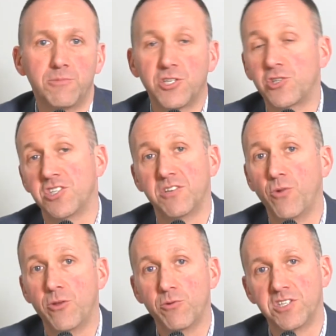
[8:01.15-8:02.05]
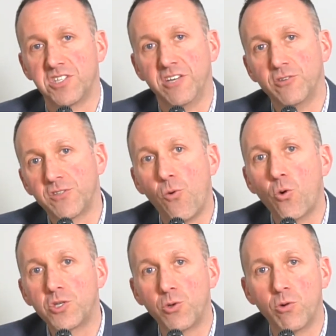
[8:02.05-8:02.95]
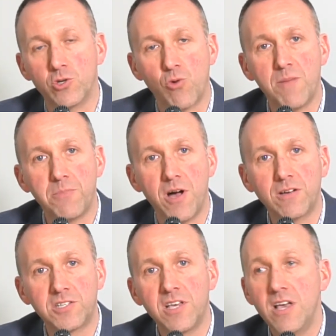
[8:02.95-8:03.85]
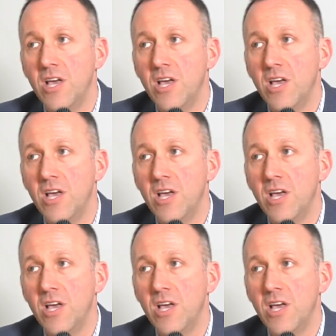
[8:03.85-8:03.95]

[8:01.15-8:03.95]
such as whether it's a Salesforce or a Dropbox,